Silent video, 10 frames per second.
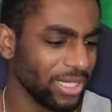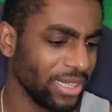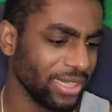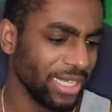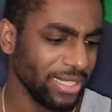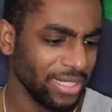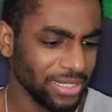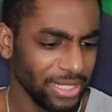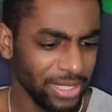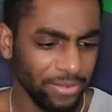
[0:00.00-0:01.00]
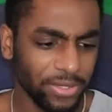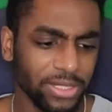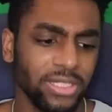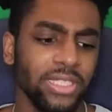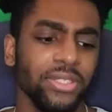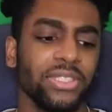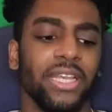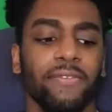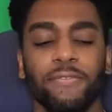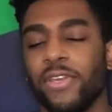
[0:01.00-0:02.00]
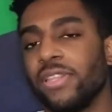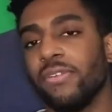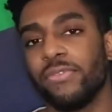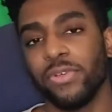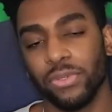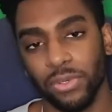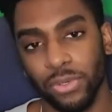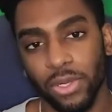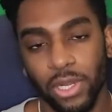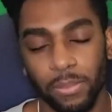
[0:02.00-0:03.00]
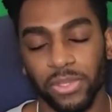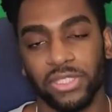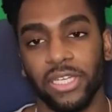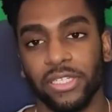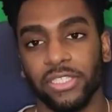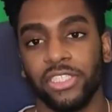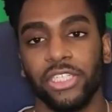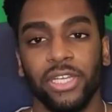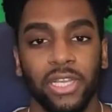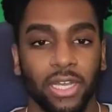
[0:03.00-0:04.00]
I think that's net 11 in steals, and 5th in field goal percentage.